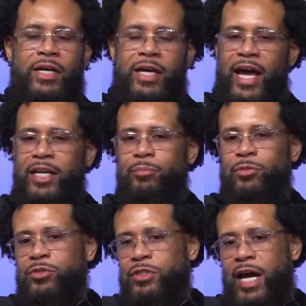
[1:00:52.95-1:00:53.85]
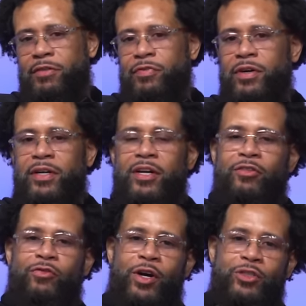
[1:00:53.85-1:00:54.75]
Eddie Mustafa, cool,
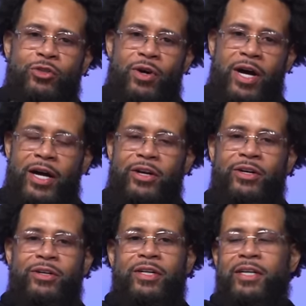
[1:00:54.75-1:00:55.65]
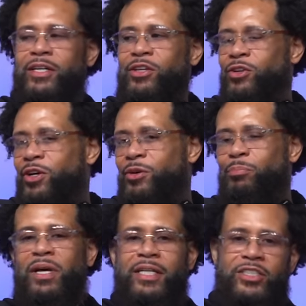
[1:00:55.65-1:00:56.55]
Virgil Hunter, you know,
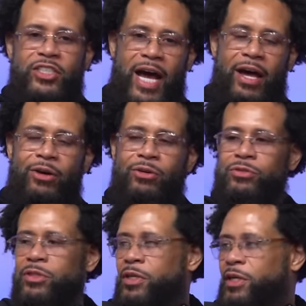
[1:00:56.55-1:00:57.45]
Billy Giles.